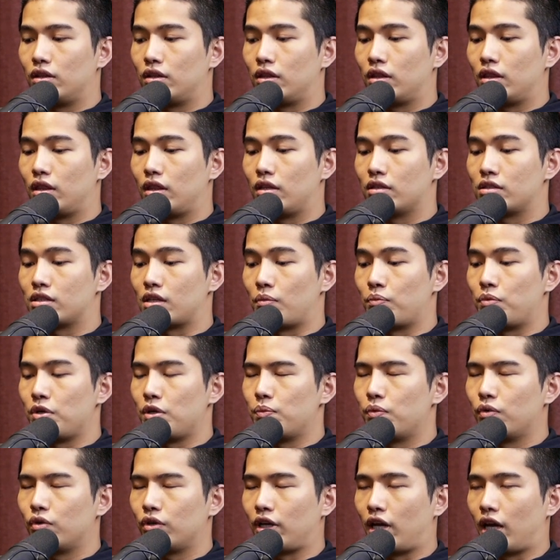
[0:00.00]
Some
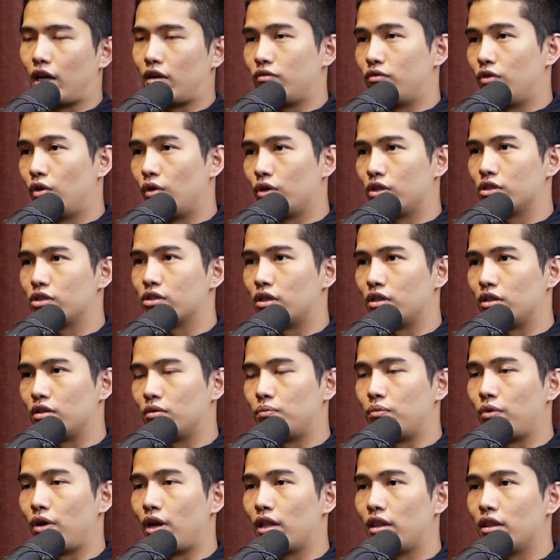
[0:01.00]
people can't focus on the
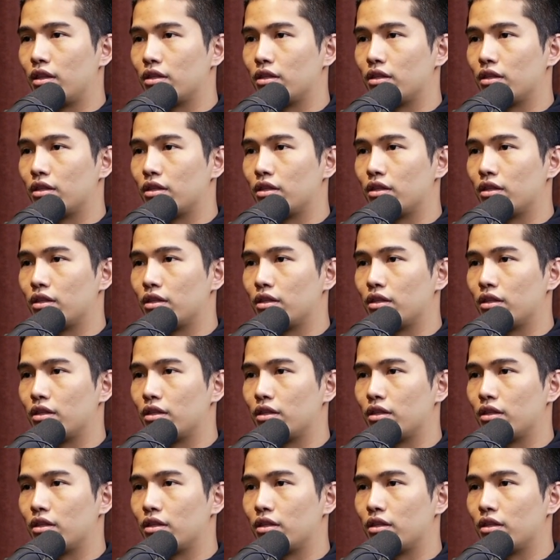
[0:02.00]
breath.